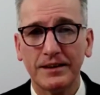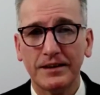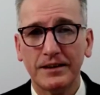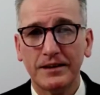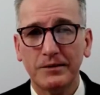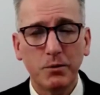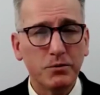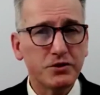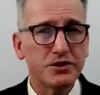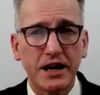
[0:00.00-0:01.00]
What would you
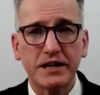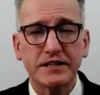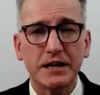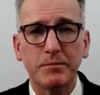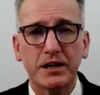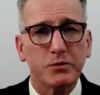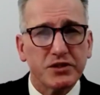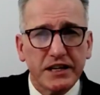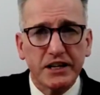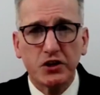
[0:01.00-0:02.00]
say to someone that was
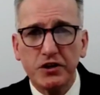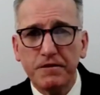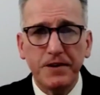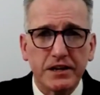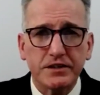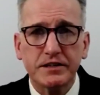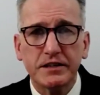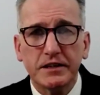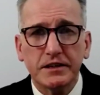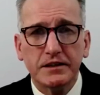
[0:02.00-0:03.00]
sitting on the fence,
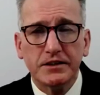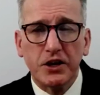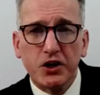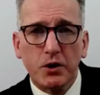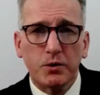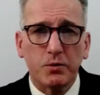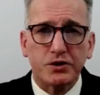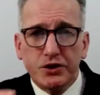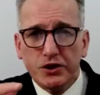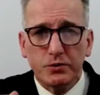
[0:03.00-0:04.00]
not knowing what to
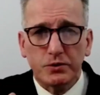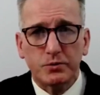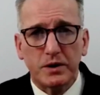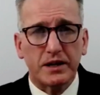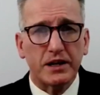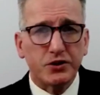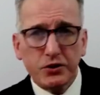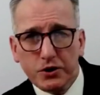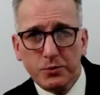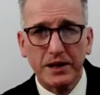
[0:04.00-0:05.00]
do, whether they should or
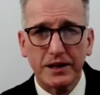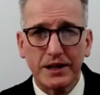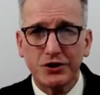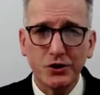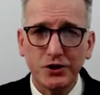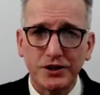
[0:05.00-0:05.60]
whether they shouldn't?